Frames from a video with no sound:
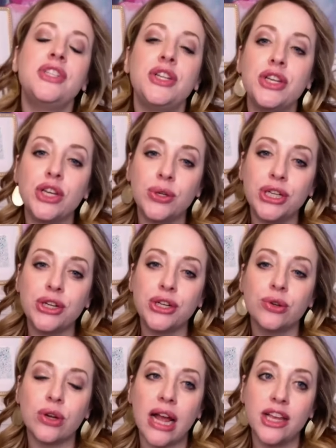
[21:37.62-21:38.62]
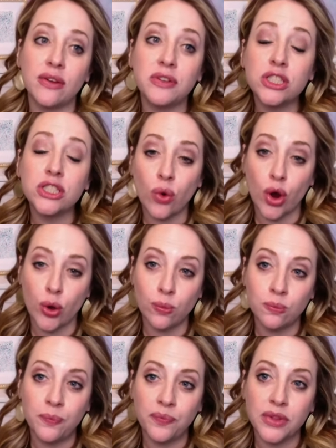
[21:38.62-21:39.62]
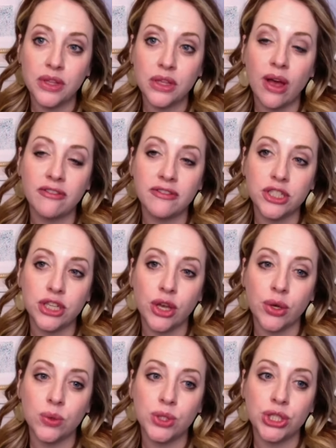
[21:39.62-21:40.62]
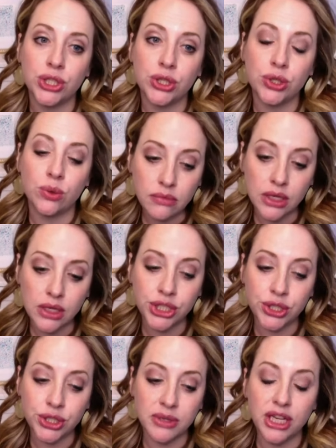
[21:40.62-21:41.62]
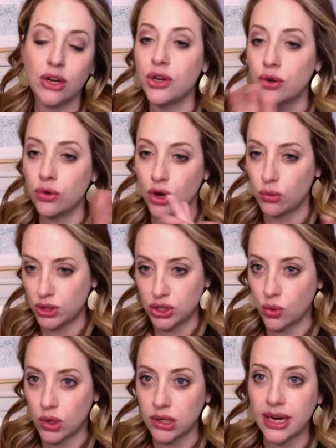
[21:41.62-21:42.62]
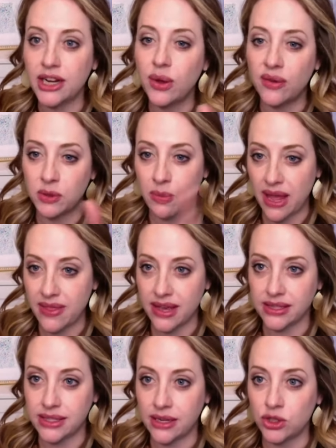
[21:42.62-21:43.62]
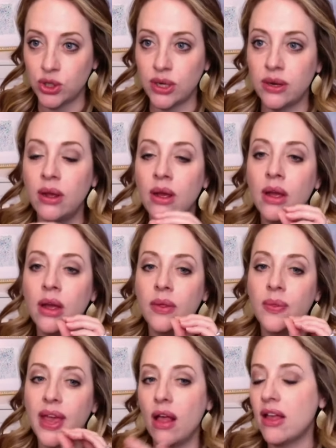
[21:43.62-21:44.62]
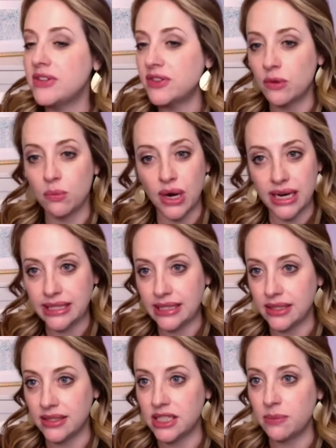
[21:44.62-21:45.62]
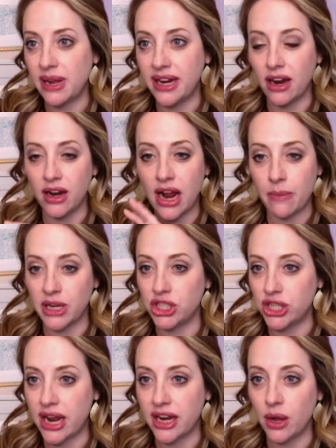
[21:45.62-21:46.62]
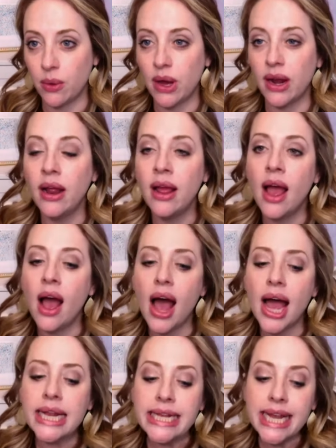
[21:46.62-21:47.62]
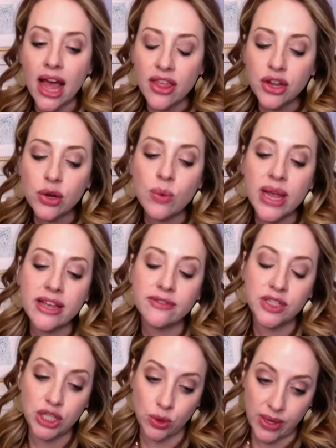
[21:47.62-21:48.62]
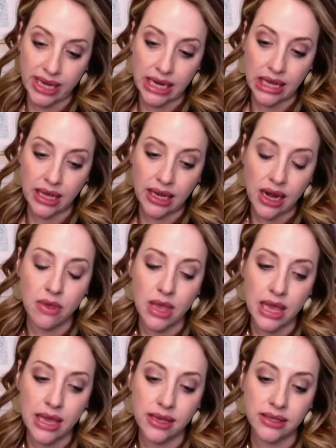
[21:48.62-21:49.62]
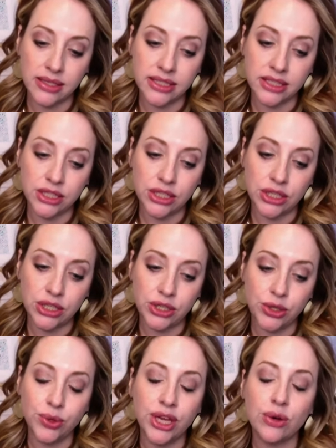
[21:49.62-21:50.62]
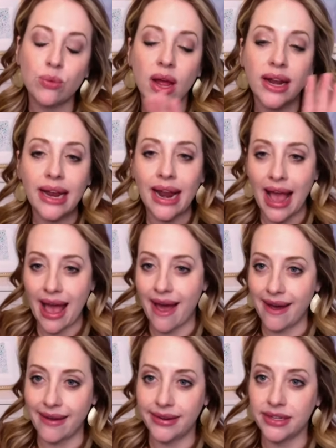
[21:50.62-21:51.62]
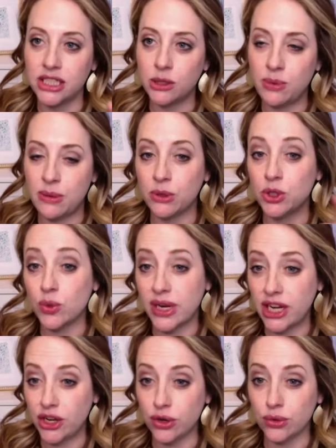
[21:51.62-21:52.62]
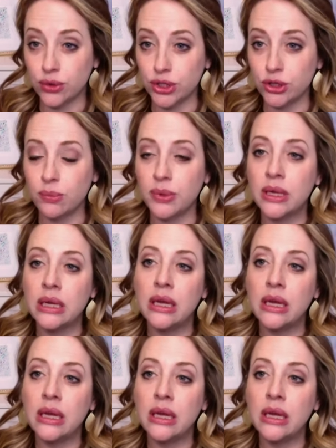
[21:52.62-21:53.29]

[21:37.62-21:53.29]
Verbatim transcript: so you can go to your uh, you have to use Chrome. You have to go to to you know your Chrome store and you have to buy the extension. They all have different prices depending on how much data you want. Another way of doing it is you can run an ad to people joining your group.